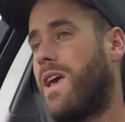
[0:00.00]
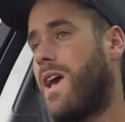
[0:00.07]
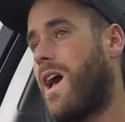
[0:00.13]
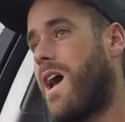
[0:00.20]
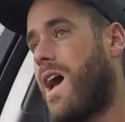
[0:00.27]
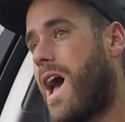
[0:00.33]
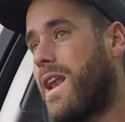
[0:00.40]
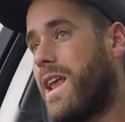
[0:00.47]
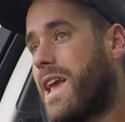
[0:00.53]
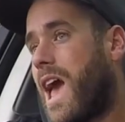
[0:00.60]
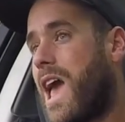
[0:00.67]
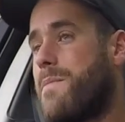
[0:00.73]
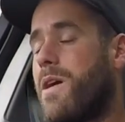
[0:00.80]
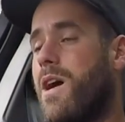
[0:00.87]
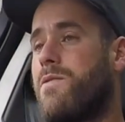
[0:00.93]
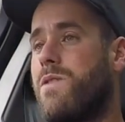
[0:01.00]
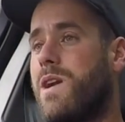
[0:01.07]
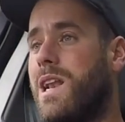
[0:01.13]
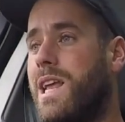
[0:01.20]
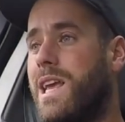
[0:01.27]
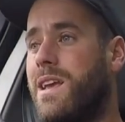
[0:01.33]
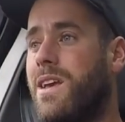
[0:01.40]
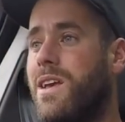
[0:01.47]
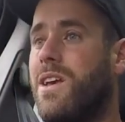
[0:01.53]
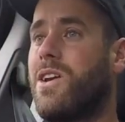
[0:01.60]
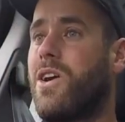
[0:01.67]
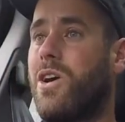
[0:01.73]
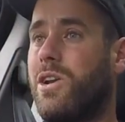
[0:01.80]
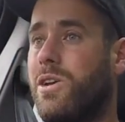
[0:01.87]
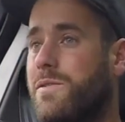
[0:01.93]
and it came at a really
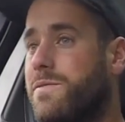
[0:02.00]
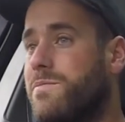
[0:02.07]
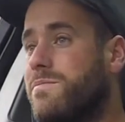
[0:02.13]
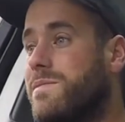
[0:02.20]
kind of